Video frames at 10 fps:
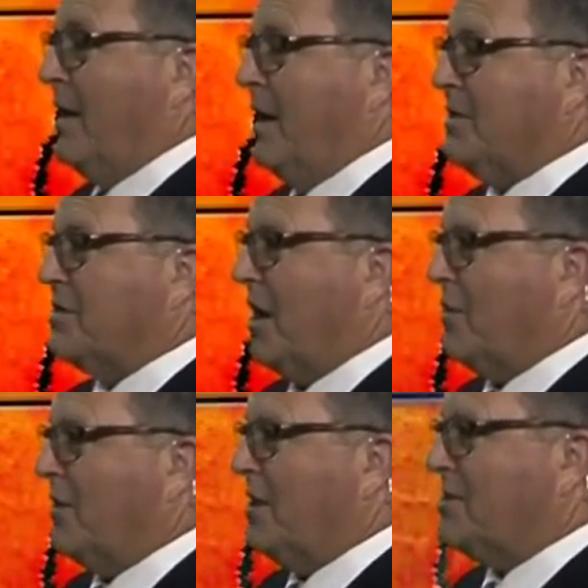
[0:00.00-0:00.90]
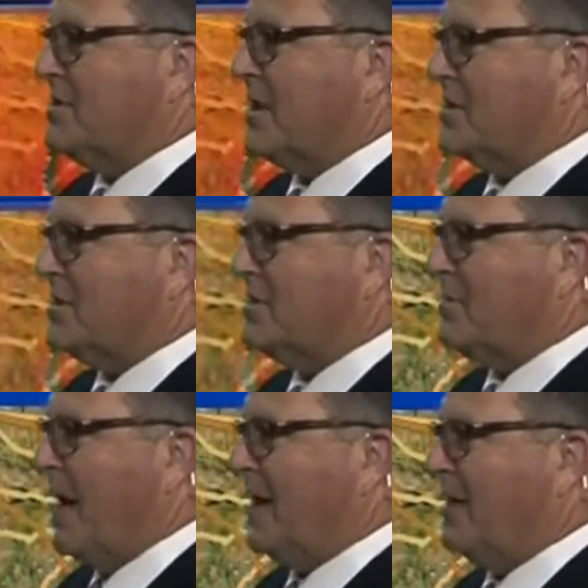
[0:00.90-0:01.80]
It's hotter in east Texas,
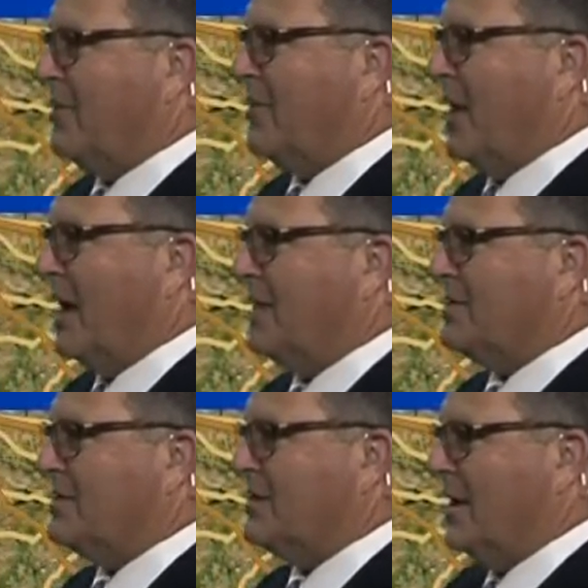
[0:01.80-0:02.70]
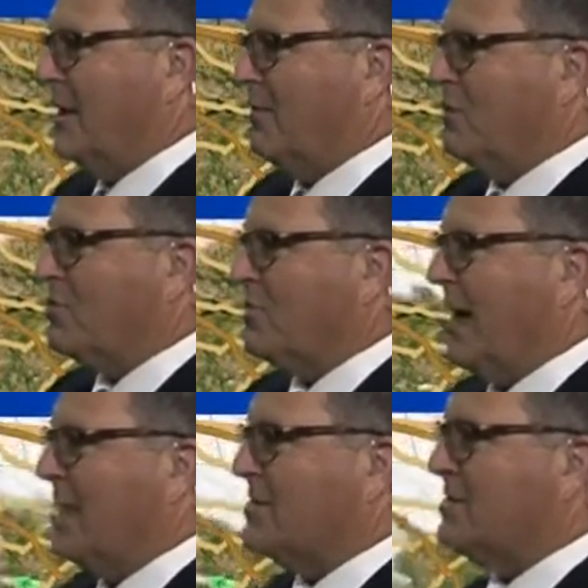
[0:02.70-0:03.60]
back into the 90s today.
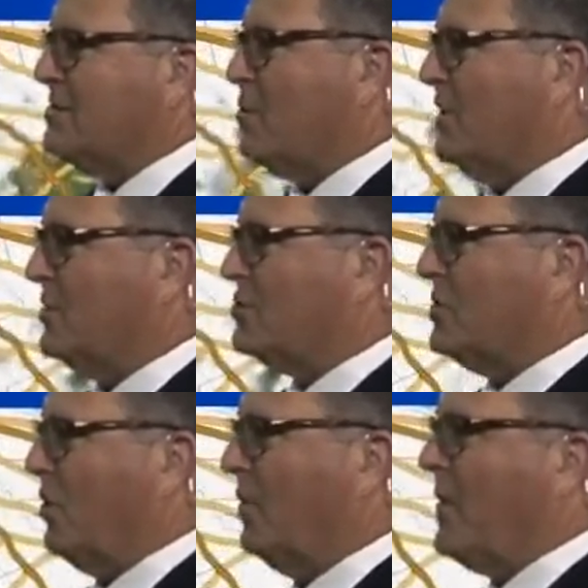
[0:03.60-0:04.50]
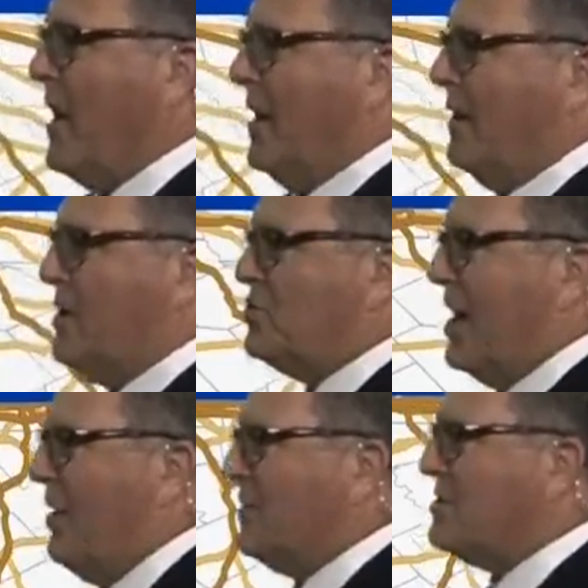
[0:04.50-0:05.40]
Futurecast is going to show these
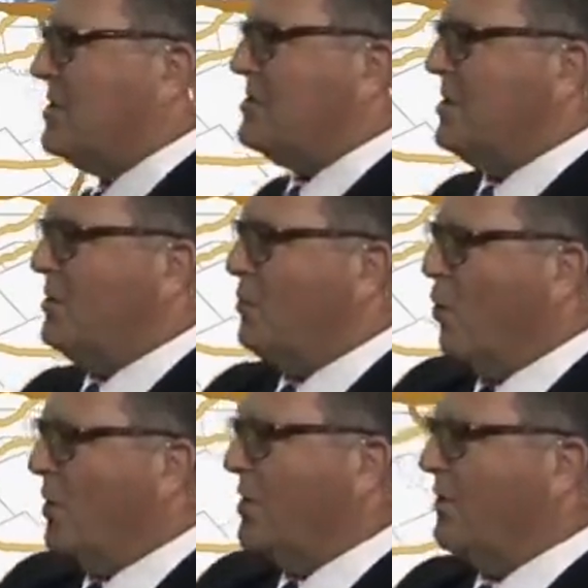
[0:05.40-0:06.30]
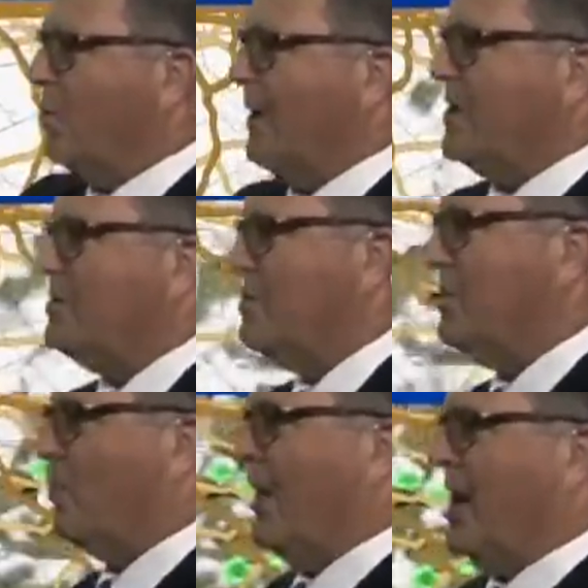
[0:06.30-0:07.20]
showers continue working their way to
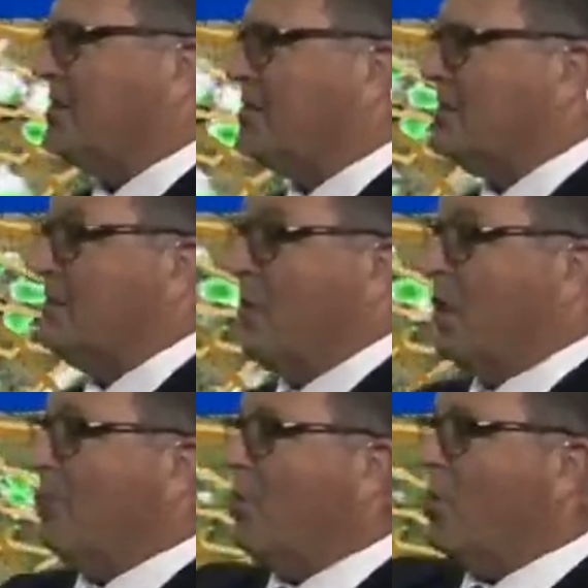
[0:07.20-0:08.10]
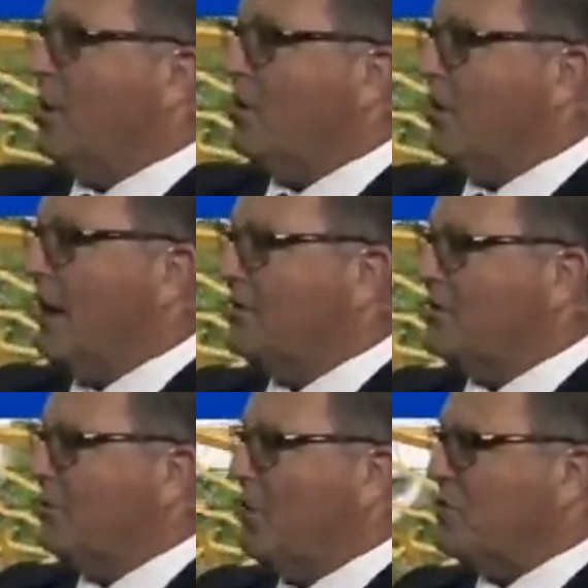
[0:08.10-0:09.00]
the west. Tomorrow morning we'll have
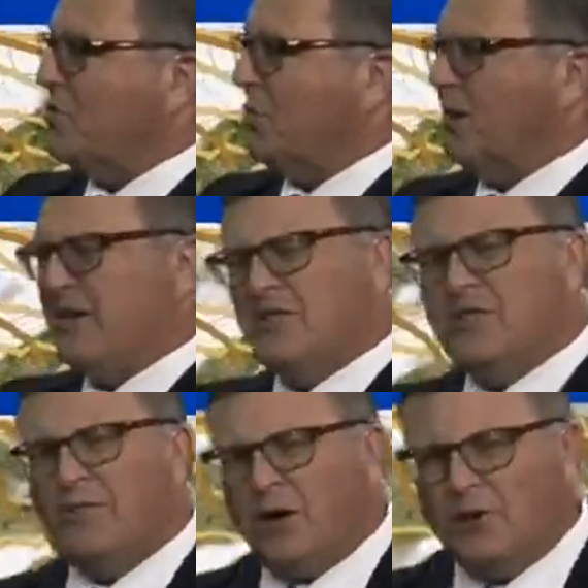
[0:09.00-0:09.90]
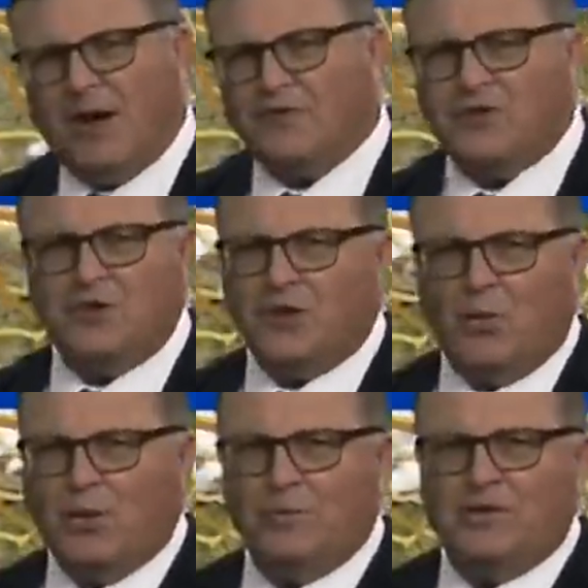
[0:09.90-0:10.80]
some partial clearing. Tomorrow afternoon I
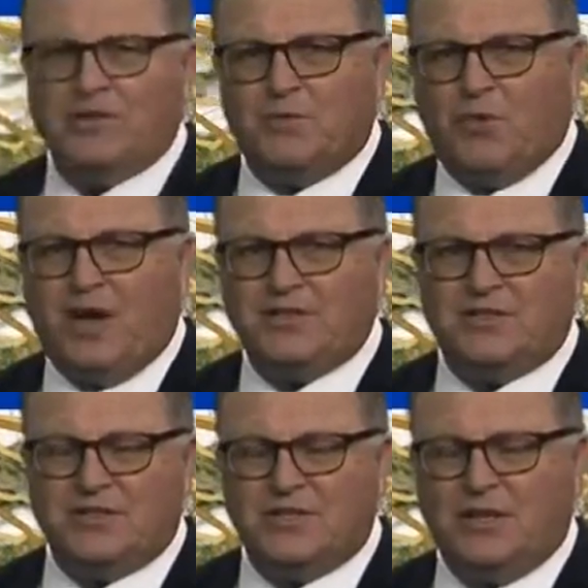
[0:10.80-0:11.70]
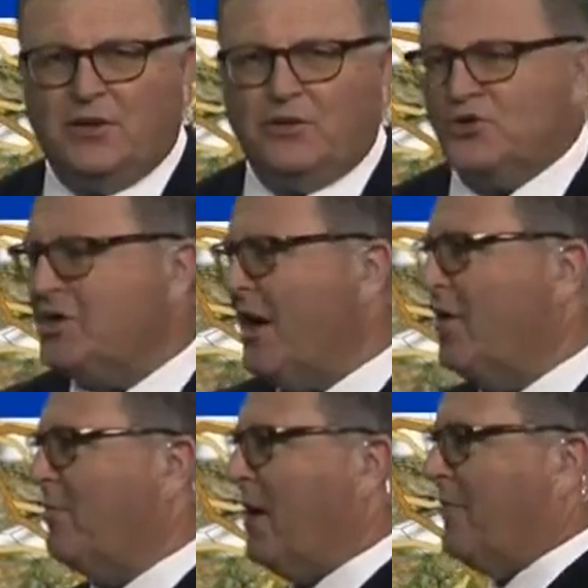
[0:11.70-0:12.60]
wouldn't be surprised to see a little
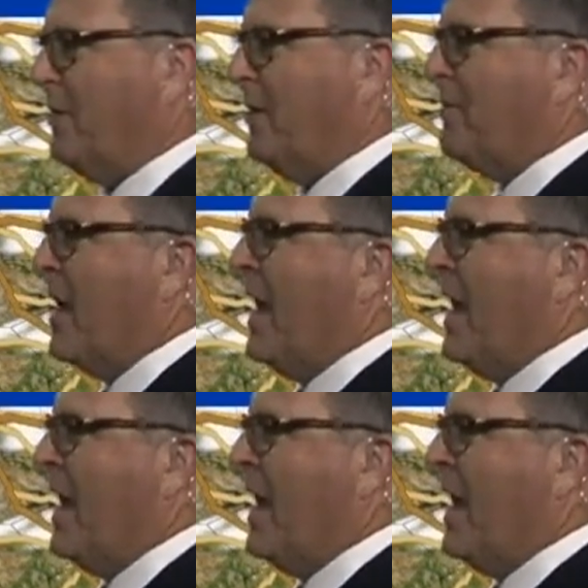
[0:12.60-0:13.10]
shower pop up,